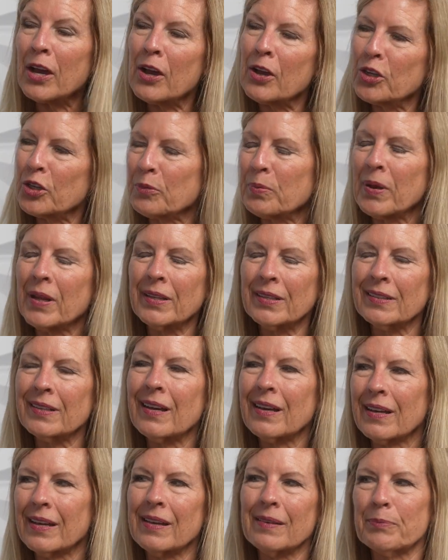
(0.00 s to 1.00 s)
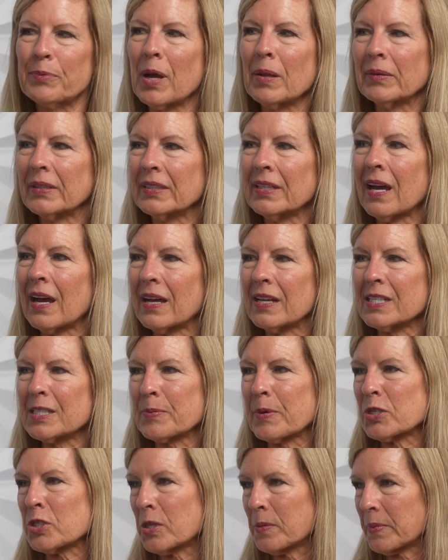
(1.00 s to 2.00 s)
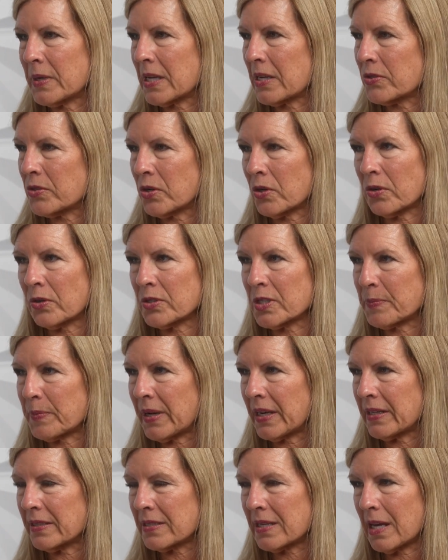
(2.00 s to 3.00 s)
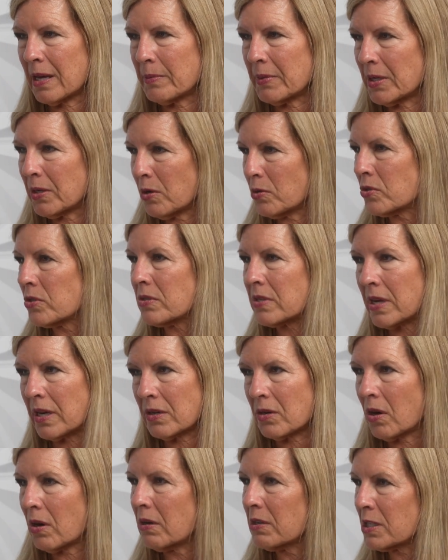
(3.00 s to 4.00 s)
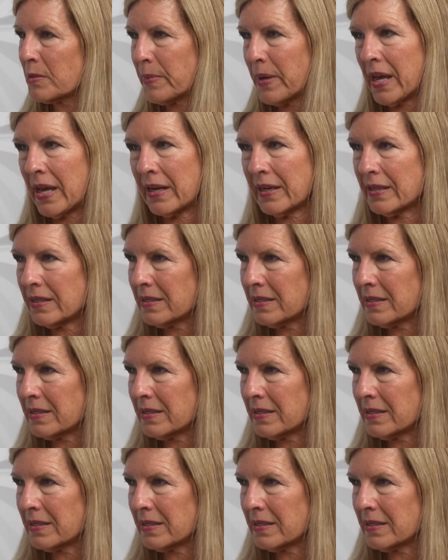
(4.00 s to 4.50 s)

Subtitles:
Oh, you're probably not, especially because you're spending time in Oceanside, Carlsbad,